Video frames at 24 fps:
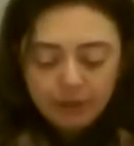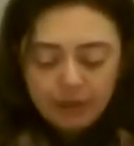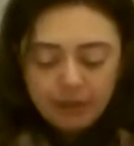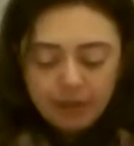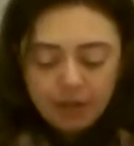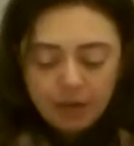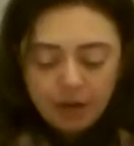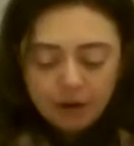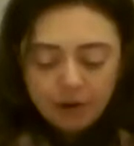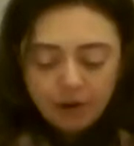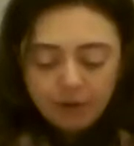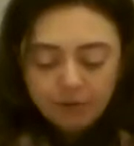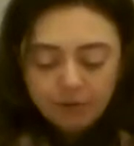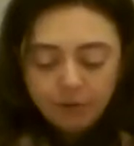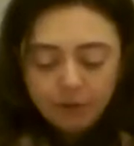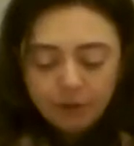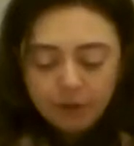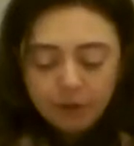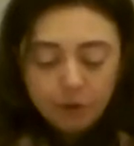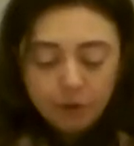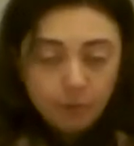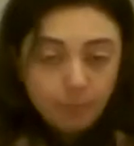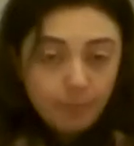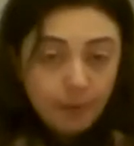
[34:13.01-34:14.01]
here until the
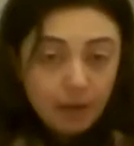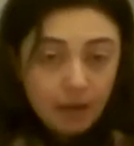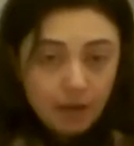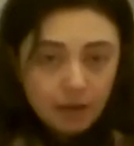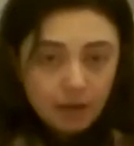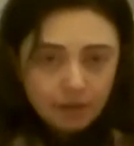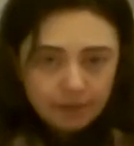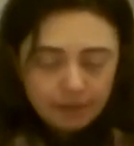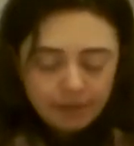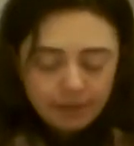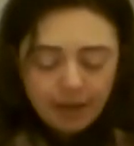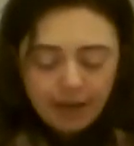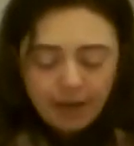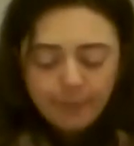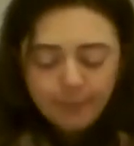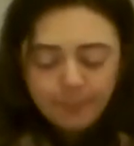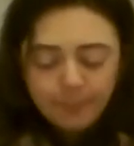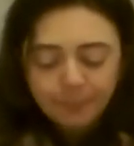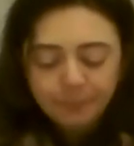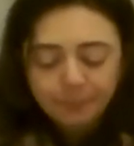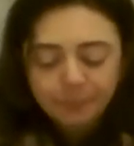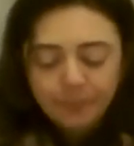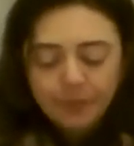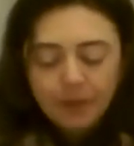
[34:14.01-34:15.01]
Europeans came.